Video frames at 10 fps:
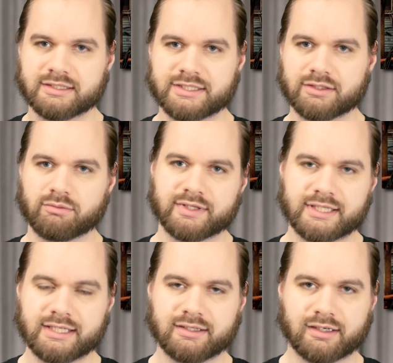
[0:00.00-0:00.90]
deal with
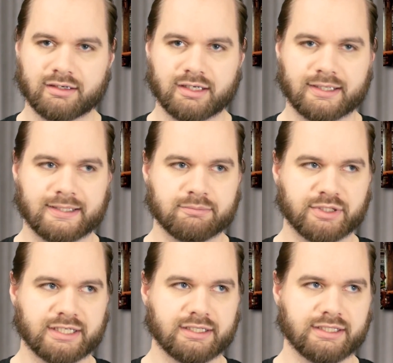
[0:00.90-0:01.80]
it,
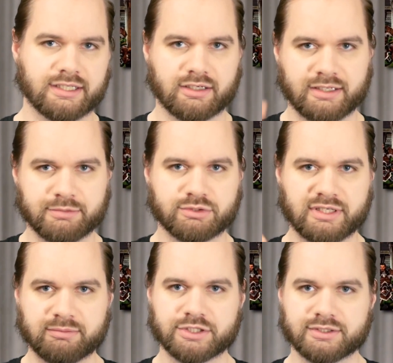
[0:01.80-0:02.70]
but, in
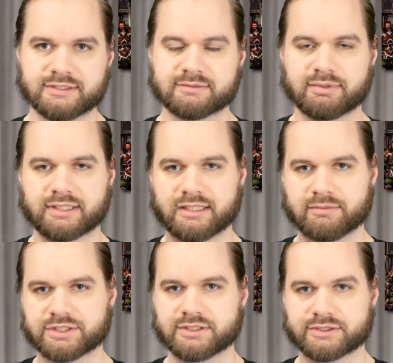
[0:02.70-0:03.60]
between missions, but then the
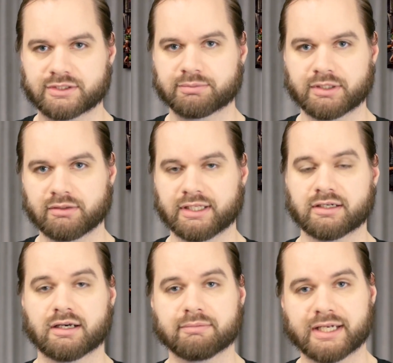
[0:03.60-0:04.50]
missions are purely
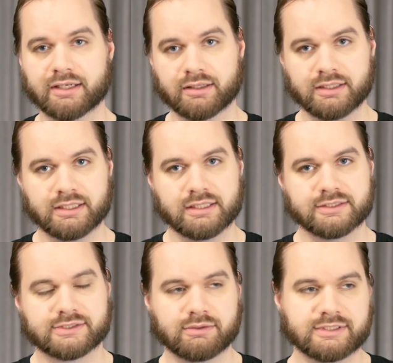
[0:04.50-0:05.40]
combat.
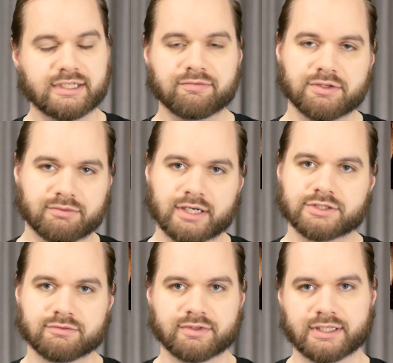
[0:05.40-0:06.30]
So it's a different
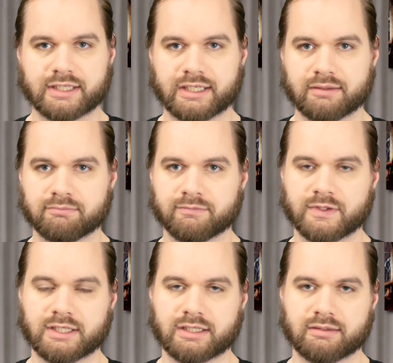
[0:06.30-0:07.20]
direction for the game.
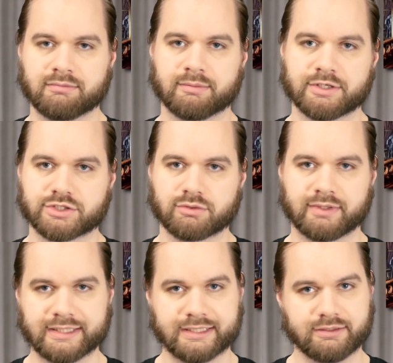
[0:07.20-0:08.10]
I'm not sure
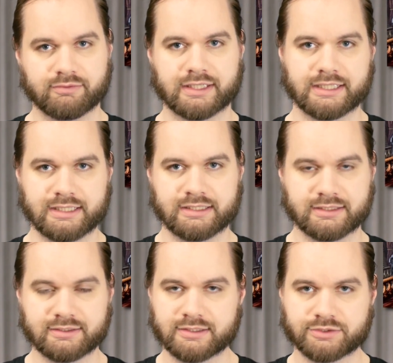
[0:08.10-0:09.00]
why they
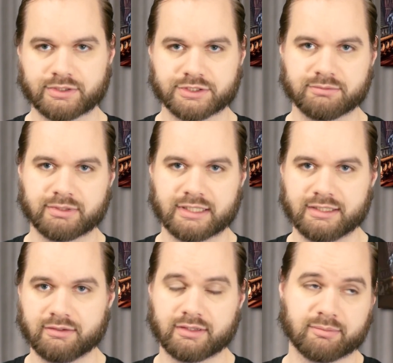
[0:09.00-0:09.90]
did this direction, but
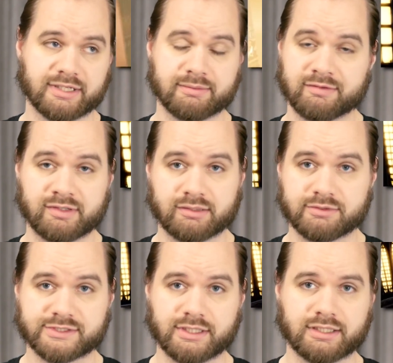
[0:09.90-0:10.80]
I played a bit of it and it
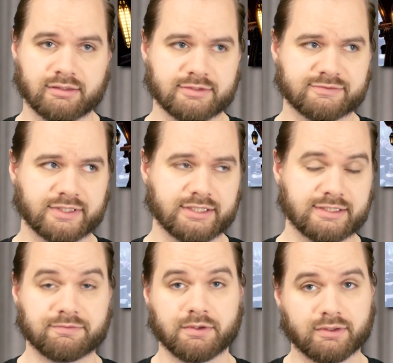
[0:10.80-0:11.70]
was good, and it was very
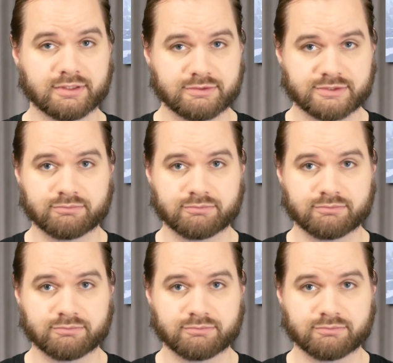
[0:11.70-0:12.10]
difficult.